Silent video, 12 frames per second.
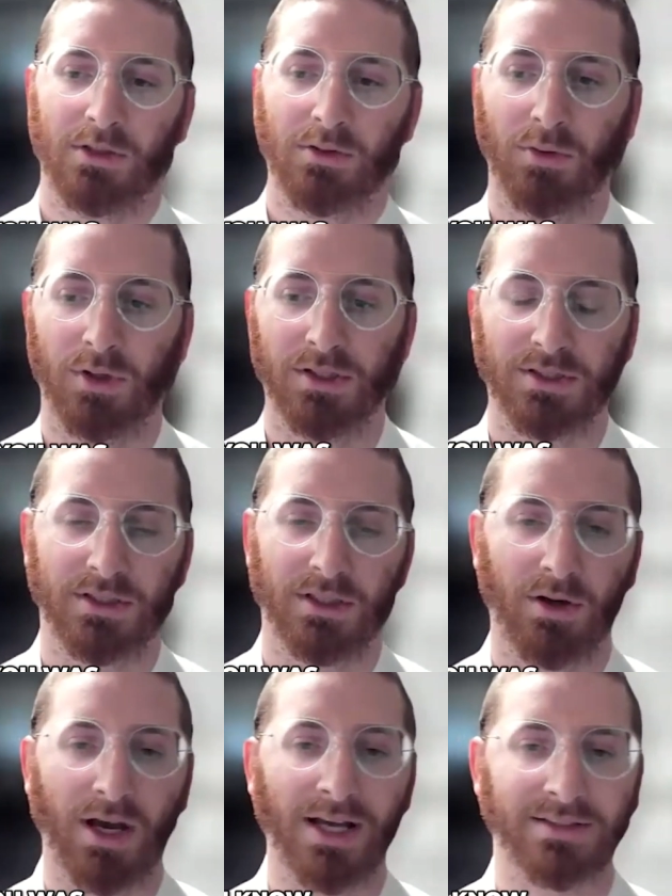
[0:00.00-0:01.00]
was,
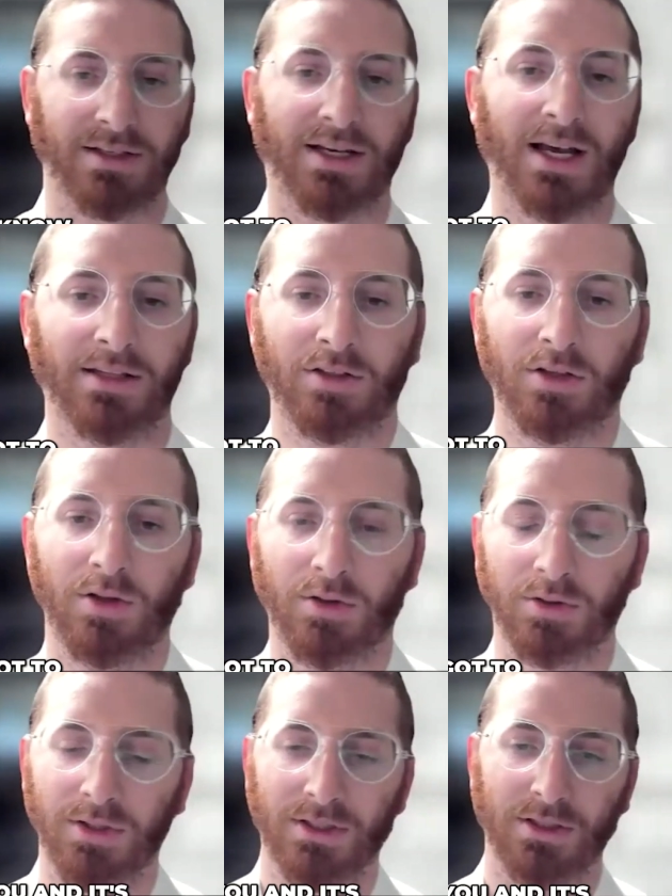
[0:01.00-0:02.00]
as I got to know
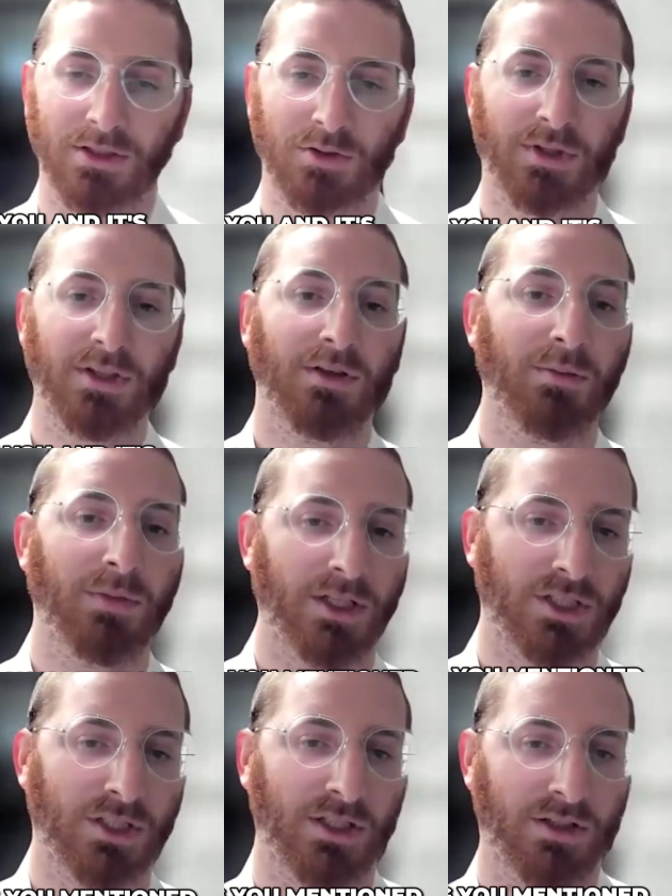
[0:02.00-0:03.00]
you, and it's one thing you
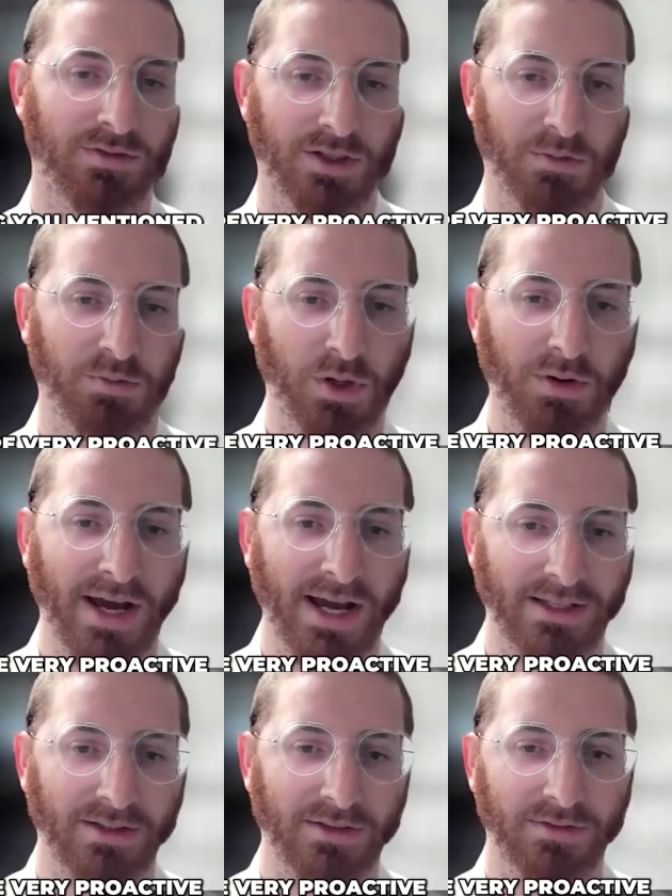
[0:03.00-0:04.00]
mentioned that you're very
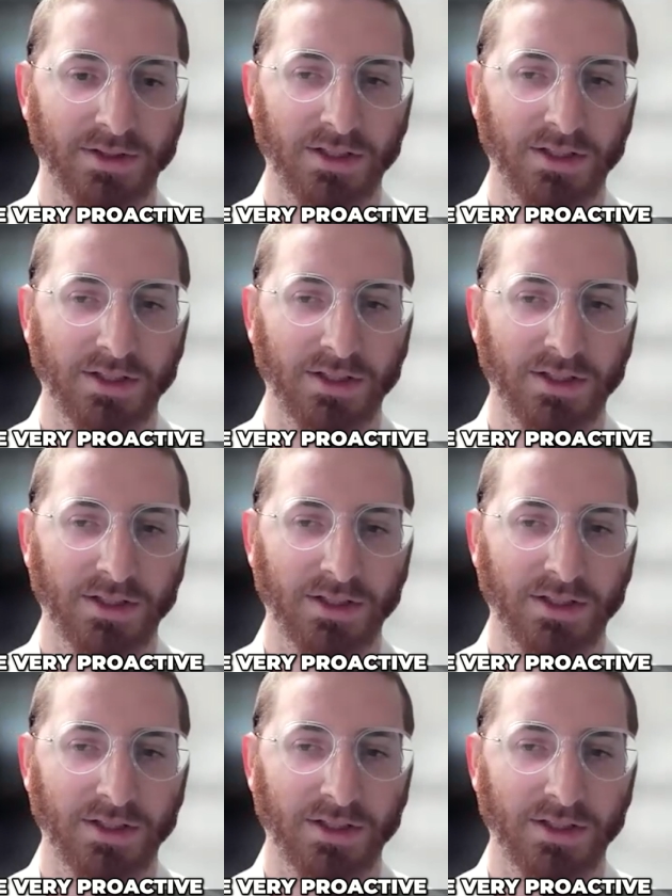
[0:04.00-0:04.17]
proactive.